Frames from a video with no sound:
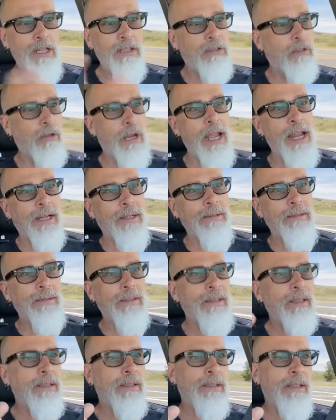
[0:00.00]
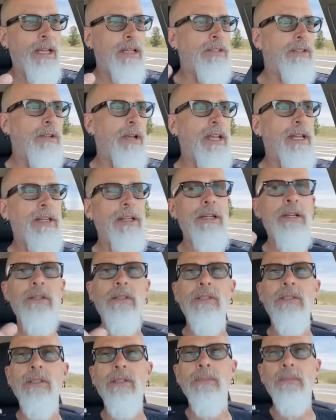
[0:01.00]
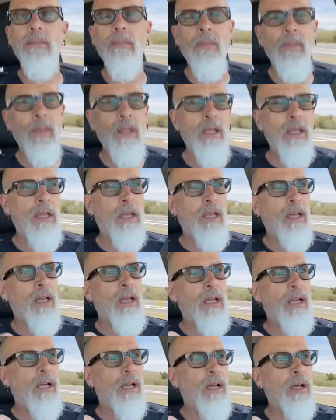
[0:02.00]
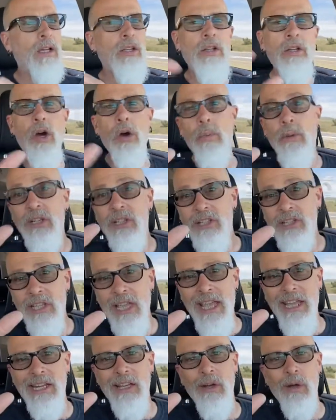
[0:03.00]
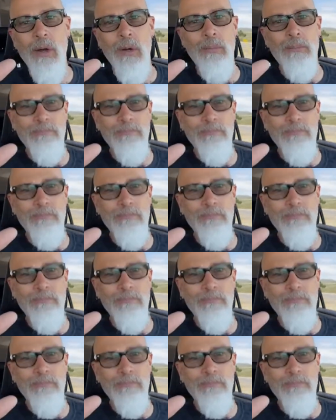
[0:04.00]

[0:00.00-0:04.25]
great. That's great news. Nobody's staying at home.